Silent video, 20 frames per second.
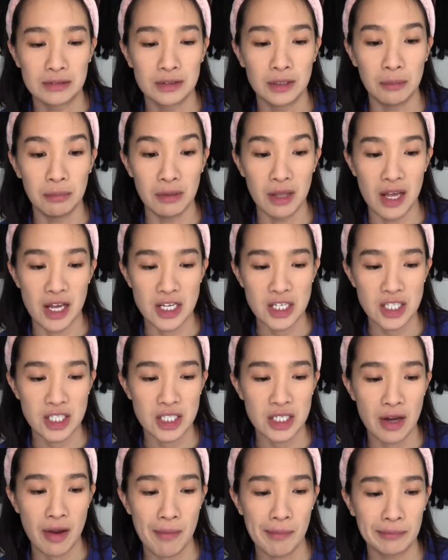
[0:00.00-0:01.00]
the
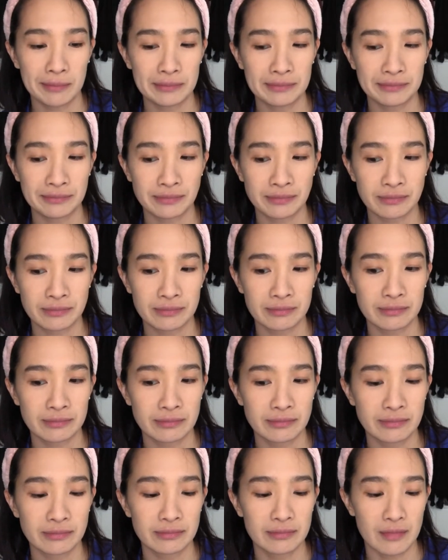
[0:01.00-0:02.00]
blush,
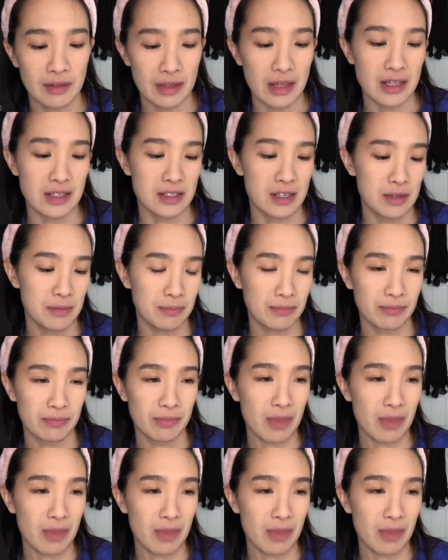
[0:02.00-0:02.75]
and that's it.